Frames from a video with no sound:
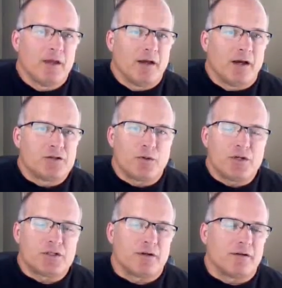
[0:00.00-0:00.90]

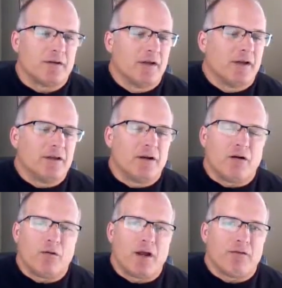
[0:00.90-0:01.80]
Attrition. You
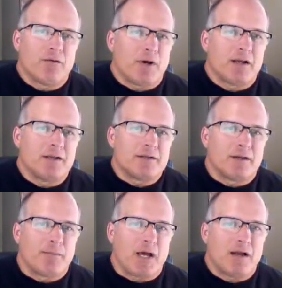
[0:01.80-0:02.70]
know, everybody's
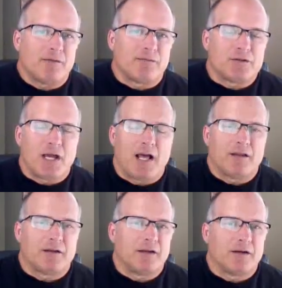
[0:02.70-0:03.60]
in a battle for
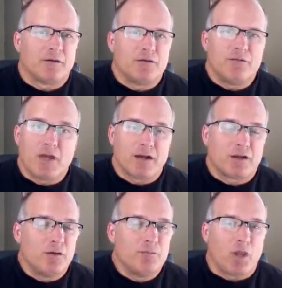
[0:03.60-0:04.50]
talent here, and you've got a
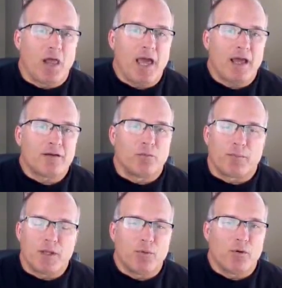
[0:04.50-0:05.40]
good plant where
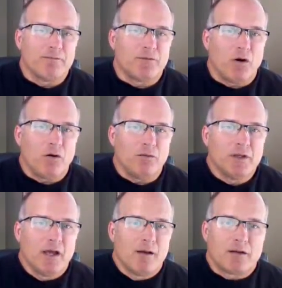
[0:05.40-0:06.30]
people are involved.
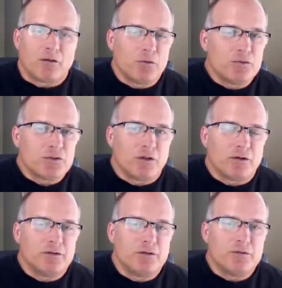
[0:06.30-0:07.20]
Crews are
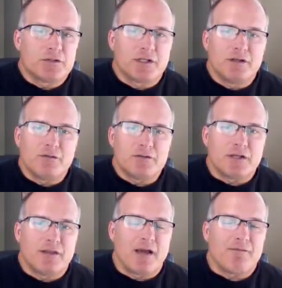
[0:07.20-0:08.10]
learning new skills,
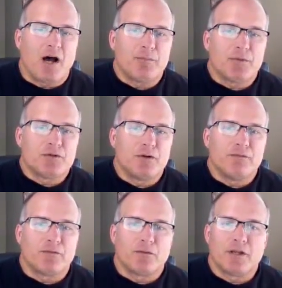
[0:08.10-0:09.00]
and they have
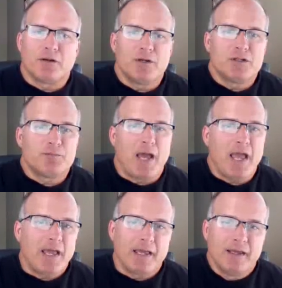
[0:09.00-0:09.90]
opportunity for increased
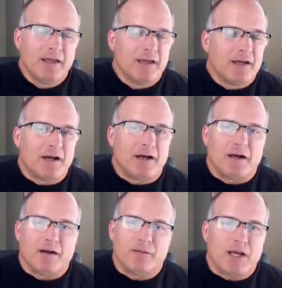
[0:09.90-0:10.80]
pay.
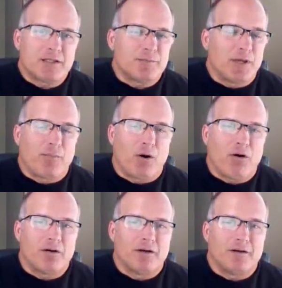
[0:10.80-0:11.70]
Uh, that's a big
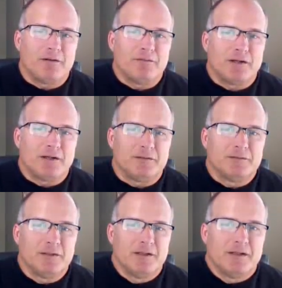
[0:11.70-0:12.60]
part of, uh,
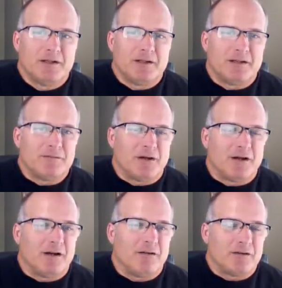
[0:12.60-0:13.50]
of
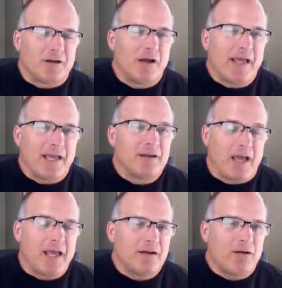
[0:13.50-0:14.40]
uh, hanging,
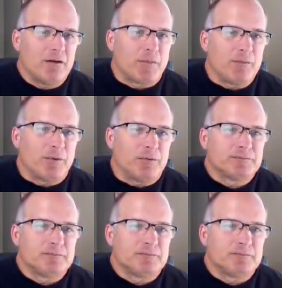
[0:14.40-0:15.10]
hanging on to people.